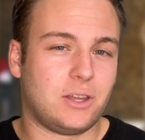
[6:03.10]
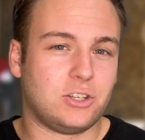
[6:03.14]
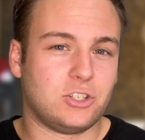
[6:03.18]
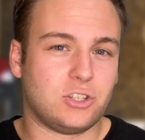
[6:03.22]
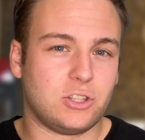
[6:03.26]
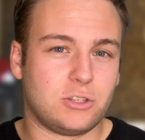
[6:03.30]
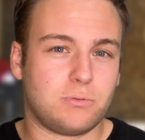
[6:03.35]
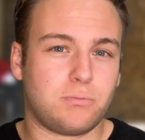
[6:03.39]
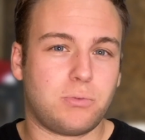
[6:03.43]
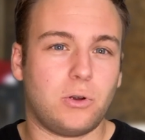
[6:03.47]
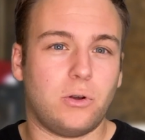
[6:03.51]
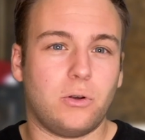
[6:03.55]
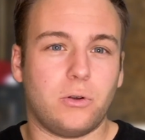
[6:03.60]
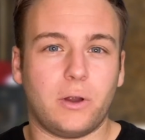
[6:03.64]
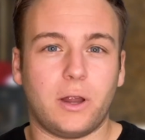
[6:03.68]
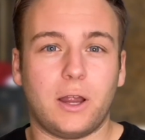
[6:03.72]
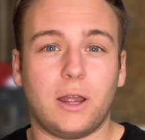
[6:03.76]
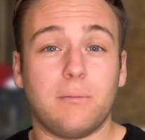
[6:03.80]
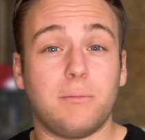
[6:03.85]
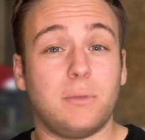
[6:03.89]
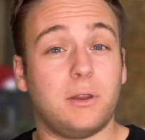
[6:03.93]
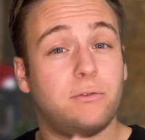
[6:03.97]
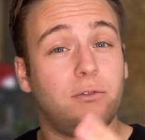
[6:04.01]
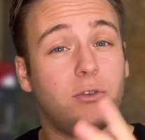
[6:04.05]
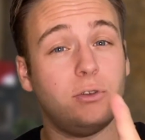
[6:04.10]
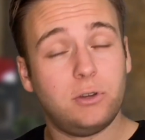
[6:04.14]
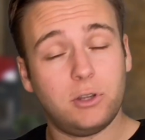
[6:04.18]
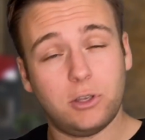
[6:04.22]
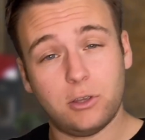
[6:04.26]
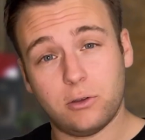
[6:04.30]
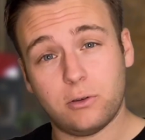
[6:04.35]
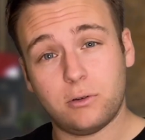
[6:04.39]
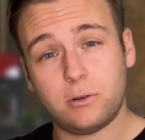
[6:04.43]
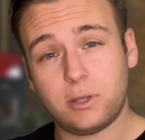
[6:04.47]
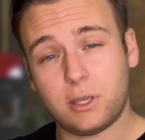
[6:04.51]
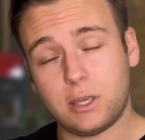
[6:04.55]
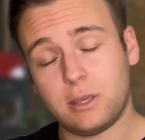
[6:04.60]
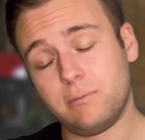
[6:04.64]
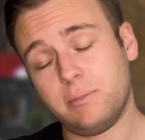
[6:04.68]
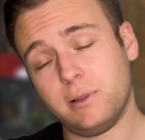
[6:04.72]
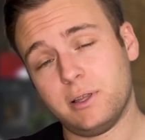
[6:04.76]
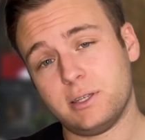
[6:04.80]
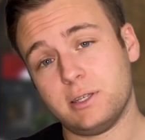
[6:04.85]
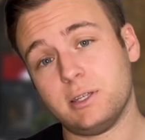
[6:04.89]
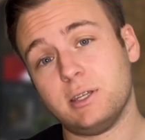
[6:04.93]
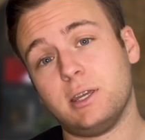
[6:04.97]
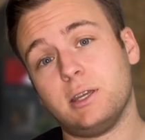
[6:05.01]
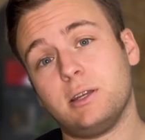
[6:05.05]
of this program, but if you do, keep
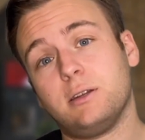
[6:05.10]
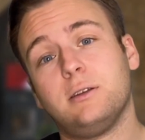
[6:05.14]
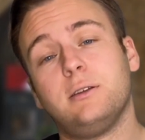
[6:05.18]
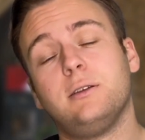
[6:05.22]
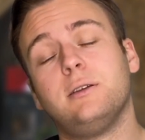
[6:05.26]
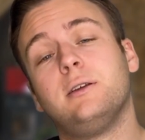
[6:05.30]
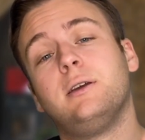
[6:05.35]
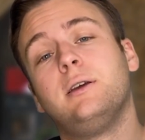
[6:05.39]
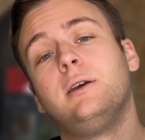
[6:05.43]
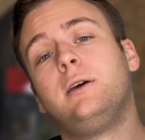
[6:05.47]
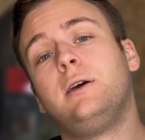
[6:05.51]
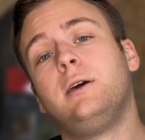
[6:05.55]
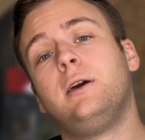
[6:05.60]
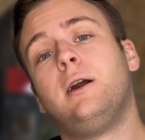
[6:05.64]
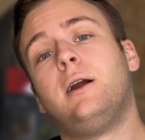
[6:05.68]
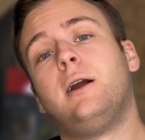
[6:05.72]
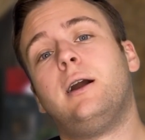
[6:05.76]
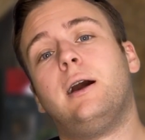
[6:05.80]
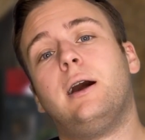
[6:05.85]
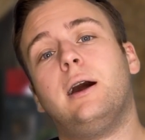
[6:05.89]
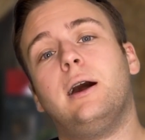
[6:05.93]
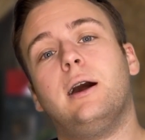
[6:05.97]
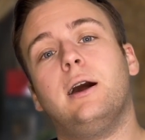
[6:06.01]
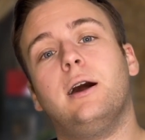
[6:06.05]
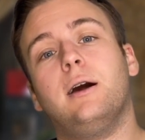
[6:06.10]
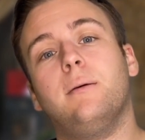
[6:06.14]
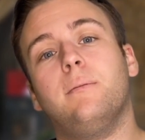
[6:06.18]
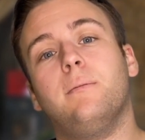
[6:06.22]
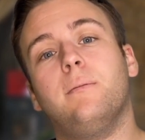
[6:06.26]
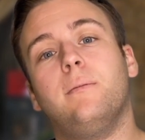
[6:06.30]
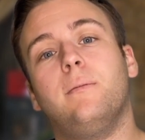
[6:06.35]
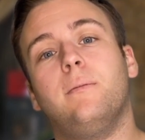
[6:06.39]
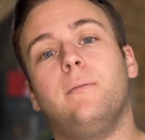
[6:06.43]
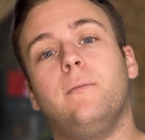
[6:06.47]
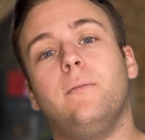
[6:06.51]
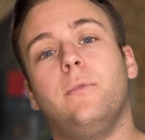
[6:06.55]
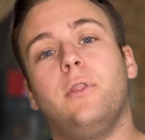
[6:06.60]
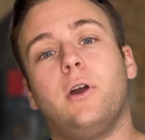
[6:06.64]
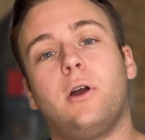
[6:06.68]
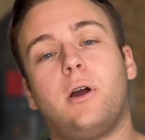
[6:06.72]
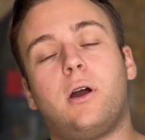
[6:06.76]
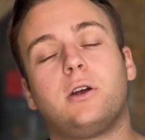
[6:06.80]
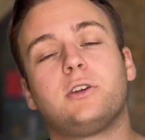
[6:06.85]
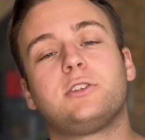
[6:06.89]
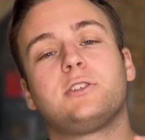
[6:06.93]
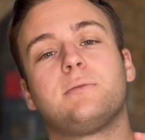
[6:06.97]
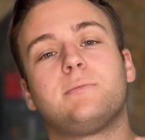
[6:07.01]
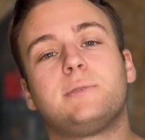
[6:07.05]
listening. There are
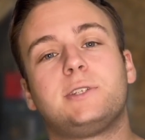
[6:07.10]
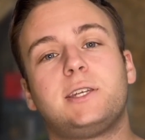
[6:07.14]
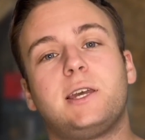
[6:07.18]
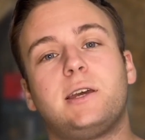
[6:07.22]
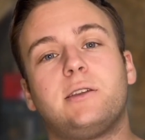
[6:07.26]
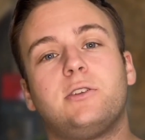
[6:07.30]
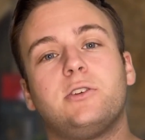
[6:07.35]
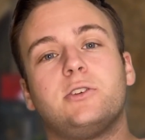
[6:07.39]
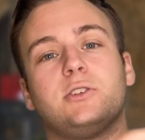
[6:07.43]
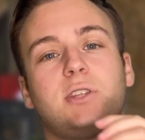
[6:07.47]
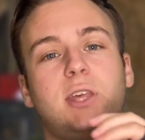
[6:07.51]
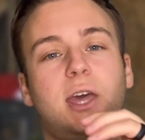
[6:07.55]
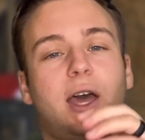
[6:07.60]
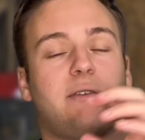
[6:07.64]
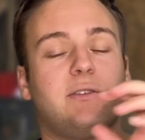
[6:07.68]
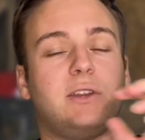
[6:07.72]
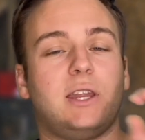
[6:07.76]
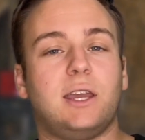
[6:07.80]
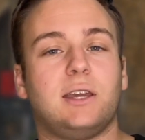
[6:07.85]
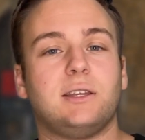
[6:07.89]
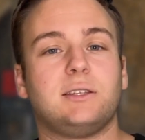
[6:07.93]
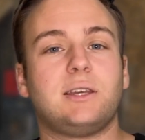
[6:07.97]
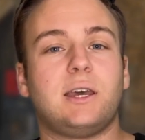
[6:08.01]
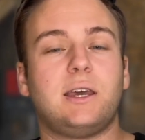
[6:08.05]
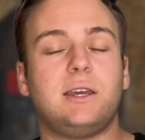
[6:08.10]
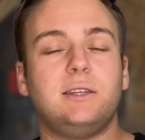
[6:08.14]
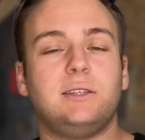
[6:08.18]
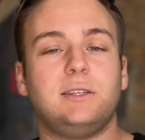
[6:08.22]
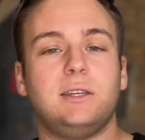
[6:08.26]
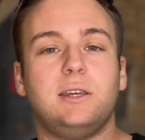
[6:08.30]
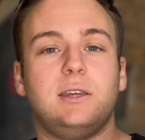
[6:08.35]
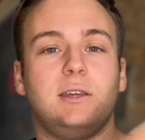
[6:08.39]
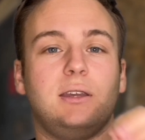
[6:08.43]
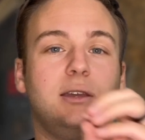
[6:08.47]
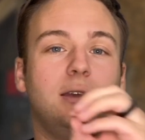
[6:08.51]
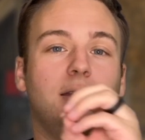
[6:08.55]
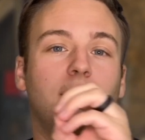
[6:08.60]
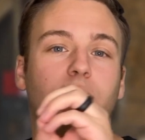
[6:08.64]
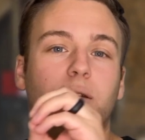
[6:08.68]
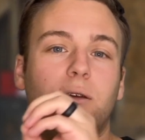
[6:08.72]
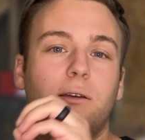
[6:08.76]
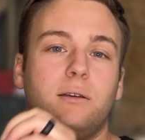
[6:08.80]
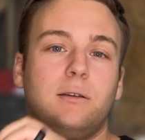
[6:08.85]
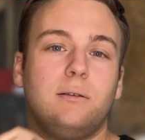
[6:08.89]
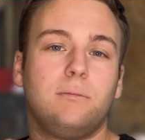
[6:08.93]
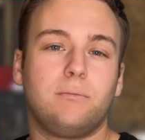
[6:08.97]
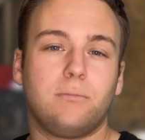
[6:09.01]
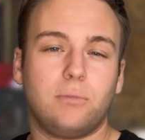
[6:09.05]
some centers that have an anti-D
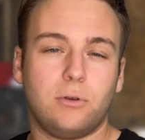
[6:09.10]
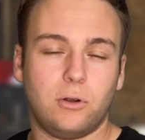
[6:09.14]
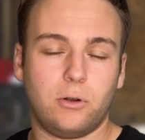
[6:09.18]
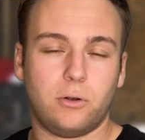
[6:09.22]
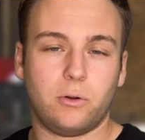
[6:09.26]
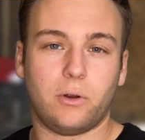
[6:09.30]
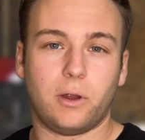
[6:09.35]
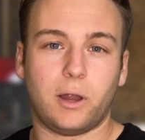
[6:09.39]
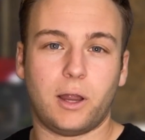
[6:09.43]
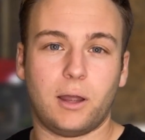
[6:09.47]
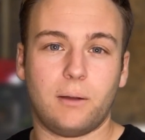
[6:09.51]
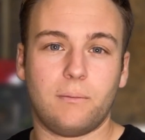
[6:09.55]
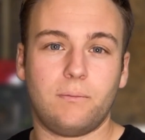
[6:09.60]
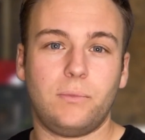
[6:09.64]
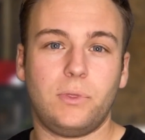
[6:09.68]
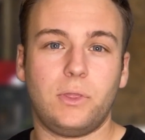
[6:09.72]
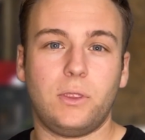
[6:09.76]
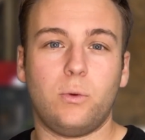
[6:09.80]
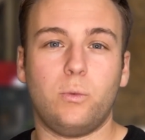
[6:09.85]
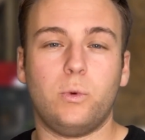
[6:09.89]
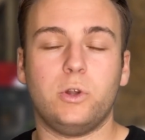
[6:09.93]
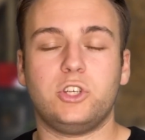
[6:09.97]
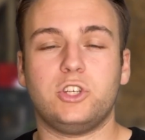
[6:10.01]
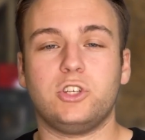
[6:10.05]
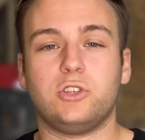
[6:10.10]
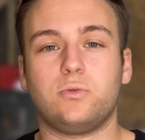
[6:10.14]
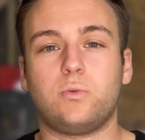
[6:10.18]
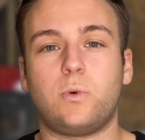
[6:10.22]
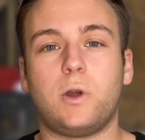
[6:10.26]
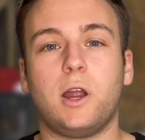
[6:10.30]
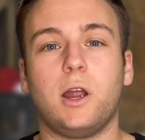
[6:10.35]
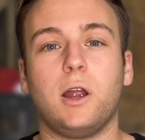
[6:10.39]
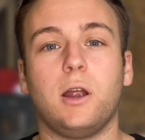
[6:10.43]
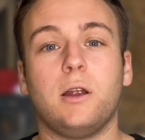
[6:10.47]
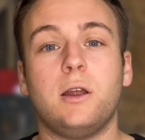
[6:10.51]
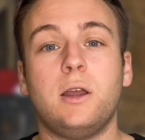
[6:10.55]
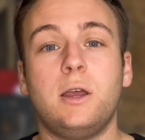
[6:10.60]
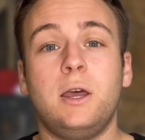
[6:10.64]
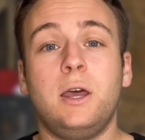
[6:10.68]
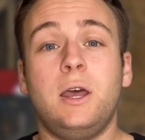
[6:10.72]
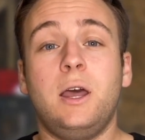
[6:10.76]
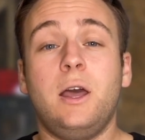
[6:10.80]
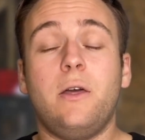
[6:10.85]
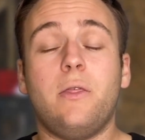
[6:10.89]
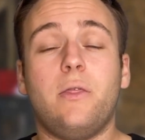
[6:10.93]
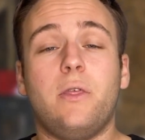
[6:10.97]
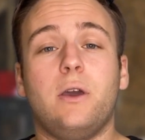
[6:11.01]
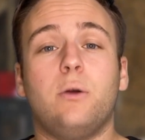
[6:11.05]
program, which is where
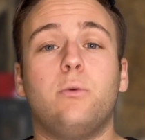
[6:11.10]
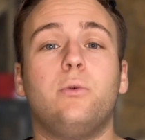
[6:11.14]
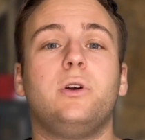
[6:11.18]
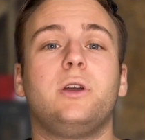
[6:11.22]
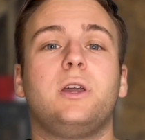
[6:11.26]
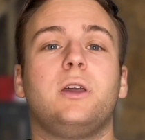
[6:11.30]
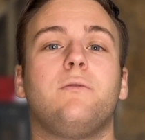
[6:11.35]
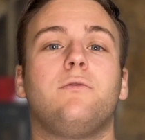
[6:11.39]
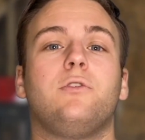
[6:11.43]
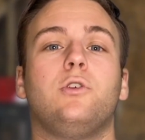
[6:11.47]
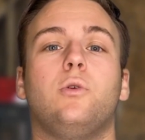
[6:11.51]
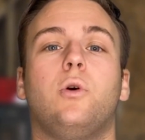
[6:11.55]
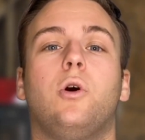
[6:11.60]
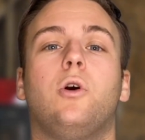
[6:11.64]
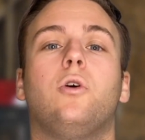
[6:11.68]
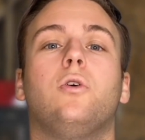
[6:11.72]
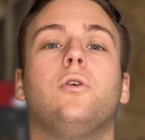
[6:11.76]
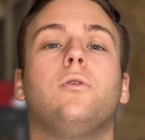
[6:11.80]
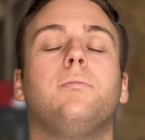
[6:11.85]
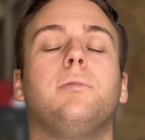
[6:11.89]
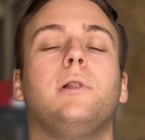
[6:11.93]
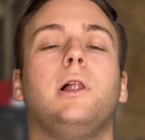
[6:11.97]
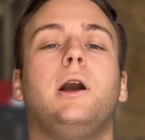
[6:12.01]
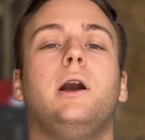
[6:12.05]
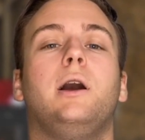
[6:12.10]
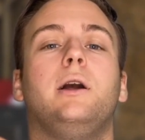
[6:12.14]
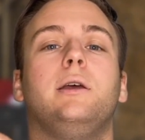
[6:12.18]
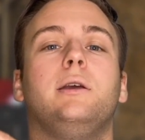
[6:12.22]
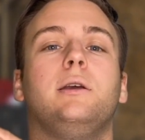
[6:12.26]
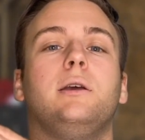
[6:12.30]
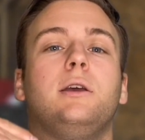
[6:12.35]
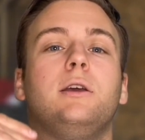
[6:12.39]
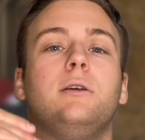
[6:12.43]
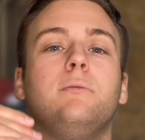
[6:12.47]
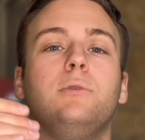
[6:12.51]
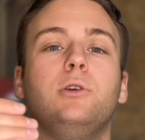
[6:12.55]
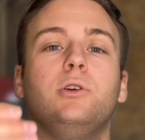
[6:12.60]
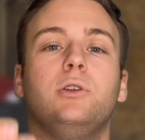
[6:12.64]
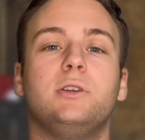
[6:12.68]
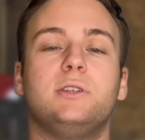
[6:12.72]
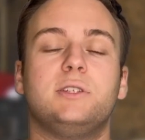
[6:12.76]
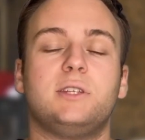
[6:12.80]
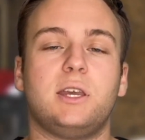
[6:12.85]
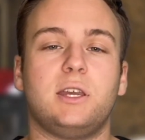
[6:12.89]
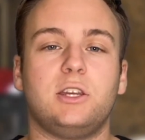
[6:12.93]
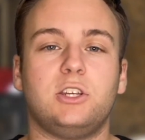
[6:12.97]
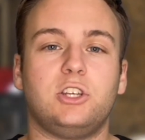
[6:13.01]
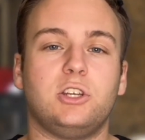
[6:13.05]
they will give you whole blood
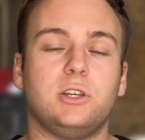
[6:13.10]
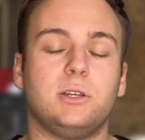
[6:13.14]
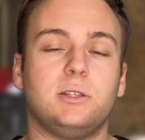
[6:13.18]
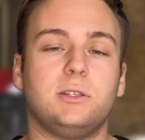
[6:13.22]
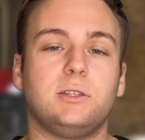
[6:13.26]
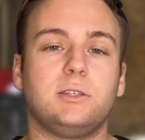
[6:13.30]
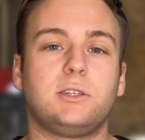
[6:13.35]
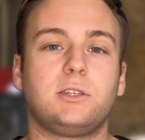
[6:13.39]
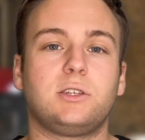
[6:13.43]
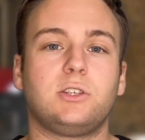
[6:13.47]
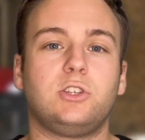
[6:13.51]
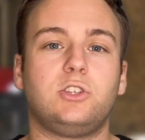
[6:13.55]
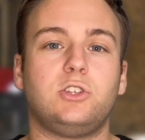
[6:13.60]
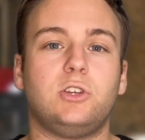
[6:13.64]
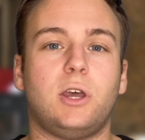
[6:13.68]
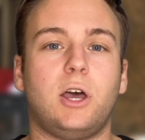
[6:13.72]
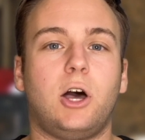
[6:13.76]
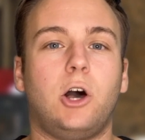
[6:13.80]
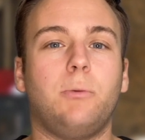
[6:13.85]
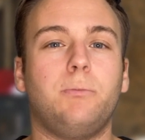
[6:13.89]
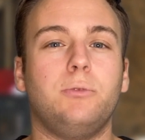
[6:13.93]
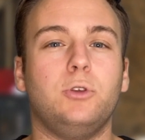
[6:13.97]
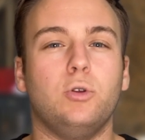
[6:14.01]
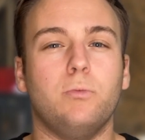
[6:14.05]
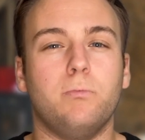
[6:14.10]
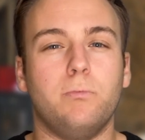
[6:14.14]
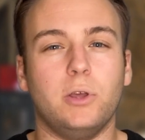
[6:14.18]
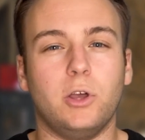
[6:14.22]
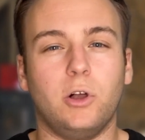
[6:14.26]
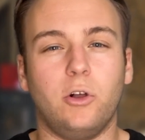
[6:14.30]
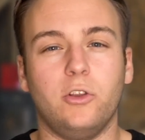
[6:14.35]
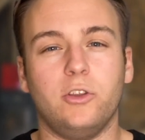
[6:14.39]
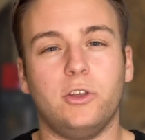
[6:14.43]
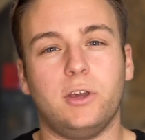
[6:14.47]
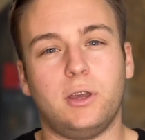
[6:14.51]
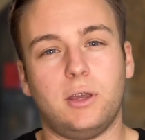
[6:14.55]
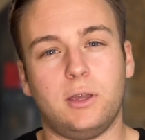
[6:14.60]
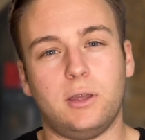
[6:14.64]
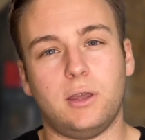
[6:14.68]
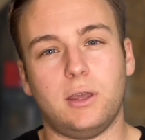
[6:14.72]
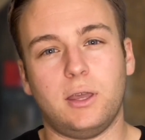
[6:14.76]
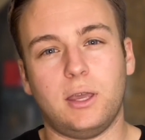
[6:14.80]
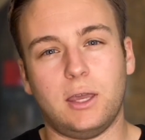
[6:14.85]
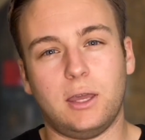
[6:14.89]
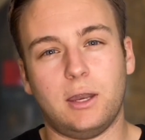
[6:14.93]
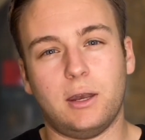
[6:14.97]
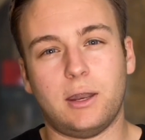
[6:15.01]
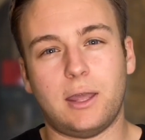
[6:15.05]
immunizations to help you build
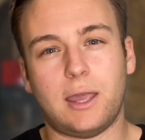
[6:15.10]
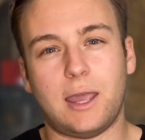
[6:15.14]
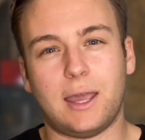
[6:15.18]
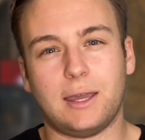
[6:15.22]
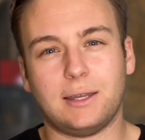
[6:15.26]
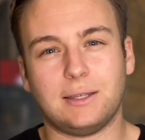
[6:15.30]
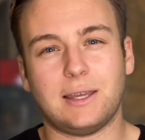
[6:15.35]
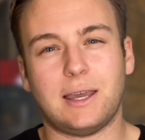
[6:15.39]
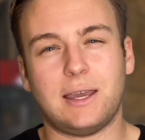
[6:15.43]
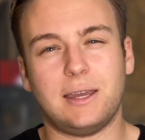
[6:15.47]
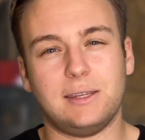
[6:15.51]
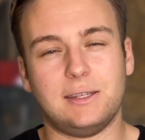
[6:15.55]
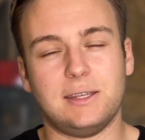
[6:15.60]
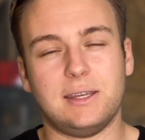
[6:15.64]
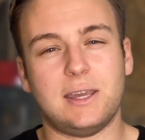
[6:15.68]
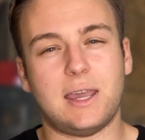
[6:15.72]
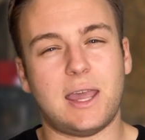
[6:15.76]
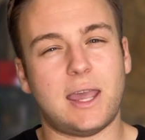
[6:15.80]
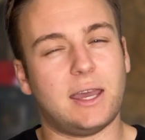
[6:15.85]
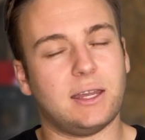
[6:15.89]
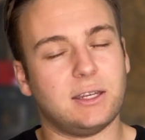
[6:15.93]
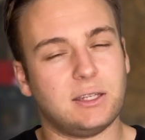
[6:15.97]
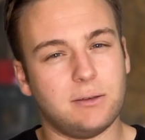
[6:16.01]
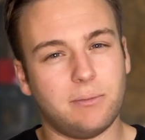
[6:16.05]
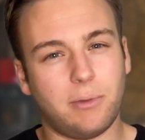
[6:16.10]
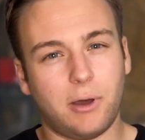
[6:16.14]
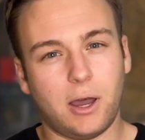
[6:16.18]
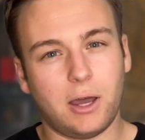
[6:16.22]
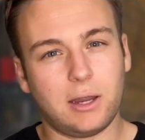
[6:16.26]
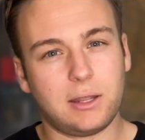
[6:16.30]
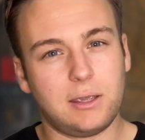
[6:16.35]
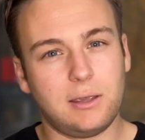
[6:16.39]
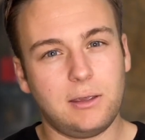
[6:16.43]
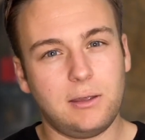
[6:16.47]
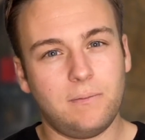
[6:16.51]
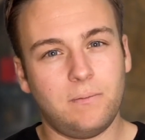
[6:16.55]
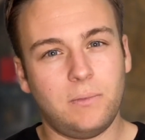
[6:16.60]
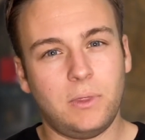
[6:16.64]
an anti-D antibody.